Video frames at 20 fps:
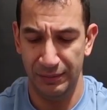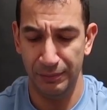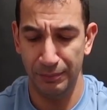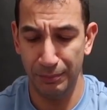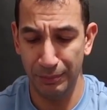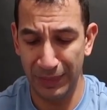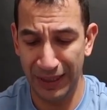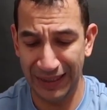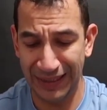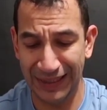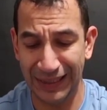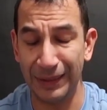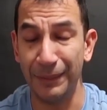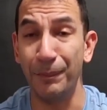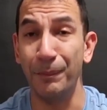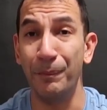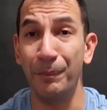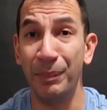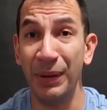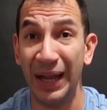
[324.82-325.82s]
mini
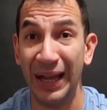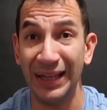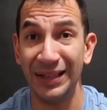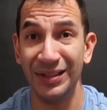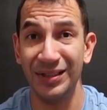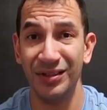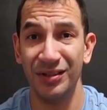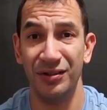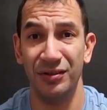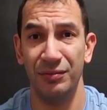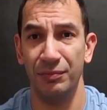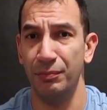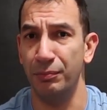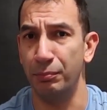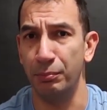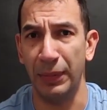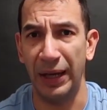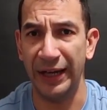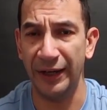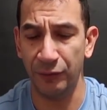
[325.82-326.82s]
bits,
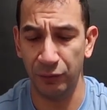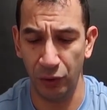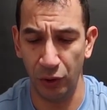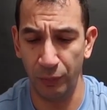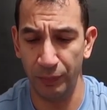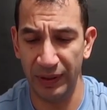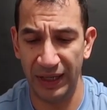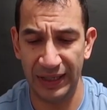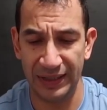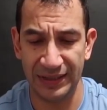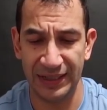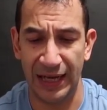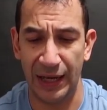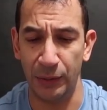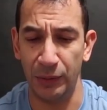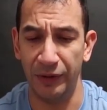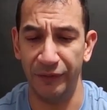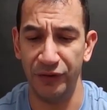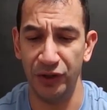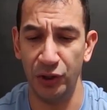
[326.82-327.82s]
micro bits,
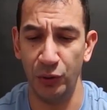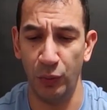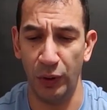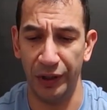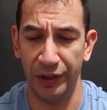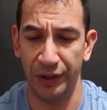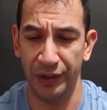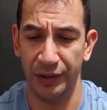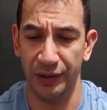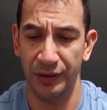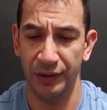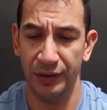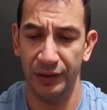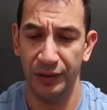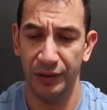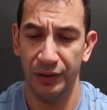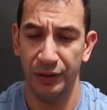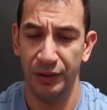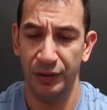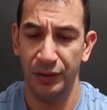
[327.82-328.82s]
however you want to
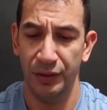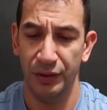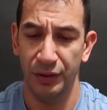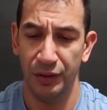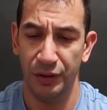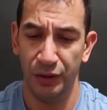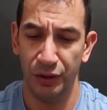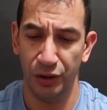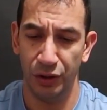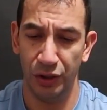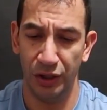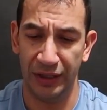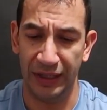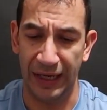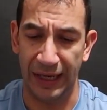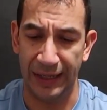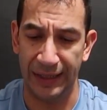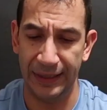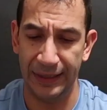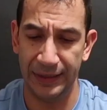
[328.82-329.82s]
look
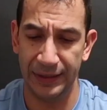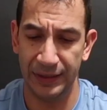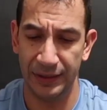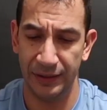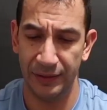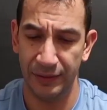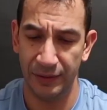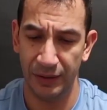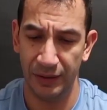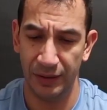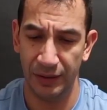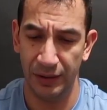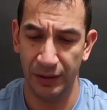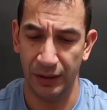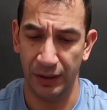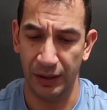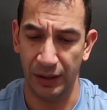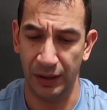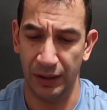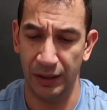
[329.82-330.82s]
at it.
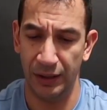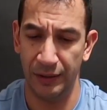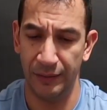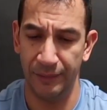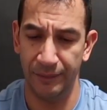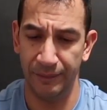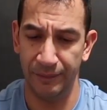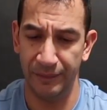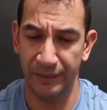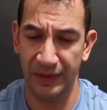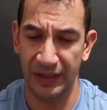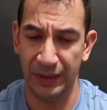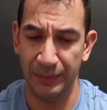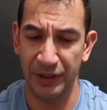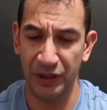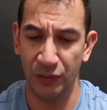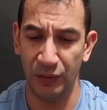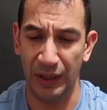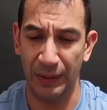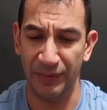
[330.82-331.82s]
Let
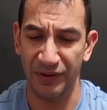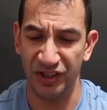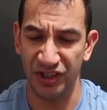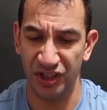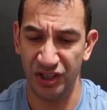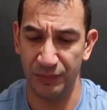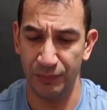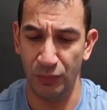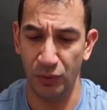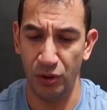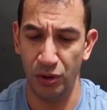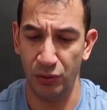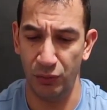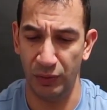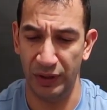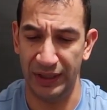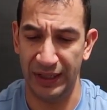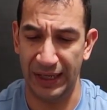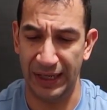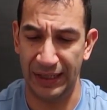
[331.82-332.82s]
me grab a small
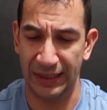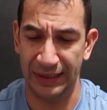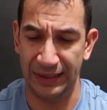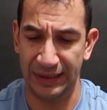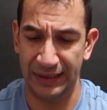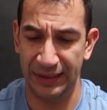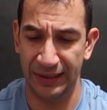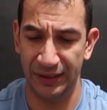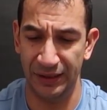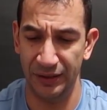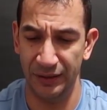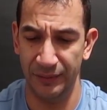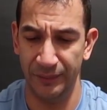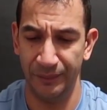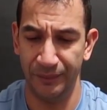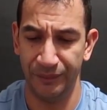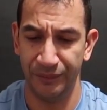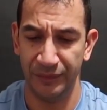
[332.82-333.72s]
one out of here.